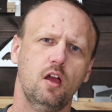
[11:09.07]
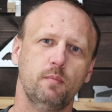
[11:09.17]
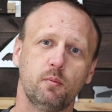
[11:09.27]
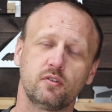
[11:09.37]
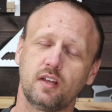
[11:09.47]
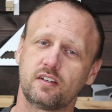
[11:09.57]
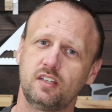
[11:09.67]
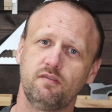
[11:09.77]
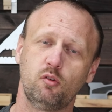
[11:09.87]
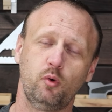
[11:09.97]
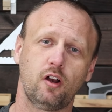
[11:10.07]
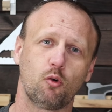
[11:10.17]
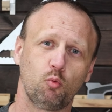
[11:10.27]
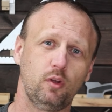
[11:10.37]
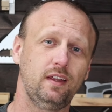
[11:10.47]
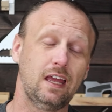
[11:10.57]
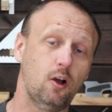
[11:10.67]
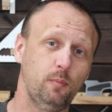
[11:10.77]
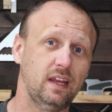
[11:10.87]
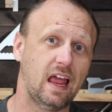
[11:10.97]
Members like Stephen Witt are really
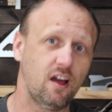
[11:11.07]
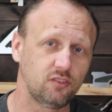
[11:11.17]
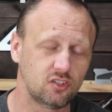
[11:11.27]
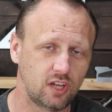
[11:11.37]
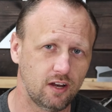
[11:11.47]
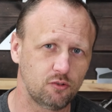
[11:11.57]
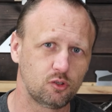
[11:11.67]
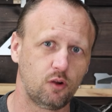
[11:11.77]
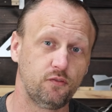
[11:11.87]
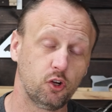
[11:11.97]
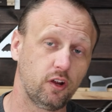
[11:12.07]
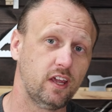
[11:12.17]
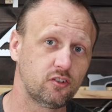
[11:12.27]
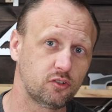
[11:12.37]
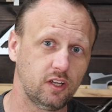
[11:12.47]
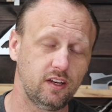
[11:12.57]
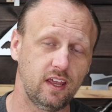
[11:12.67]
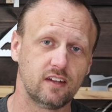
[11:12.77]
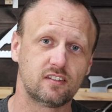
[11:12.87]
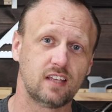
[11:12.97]
helping out the channel, so if you're interested
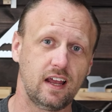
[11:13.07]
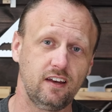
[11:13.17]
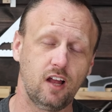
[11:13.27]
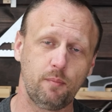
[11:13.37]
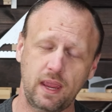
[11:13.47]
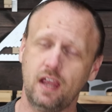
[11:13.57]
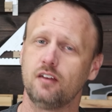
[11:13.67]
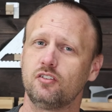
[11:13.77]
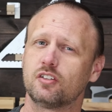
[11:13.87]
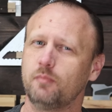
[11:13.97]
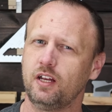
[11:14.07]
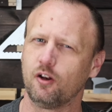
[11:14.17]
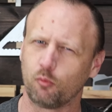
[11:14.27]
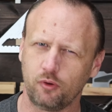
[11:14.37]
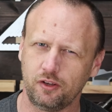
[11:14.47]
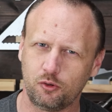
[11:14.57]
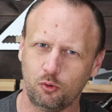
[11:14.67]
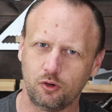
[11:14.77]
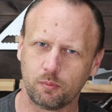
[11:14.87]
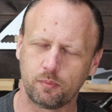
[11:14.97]
in signing up and just meeting a really
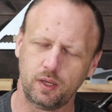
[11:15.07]
cool group of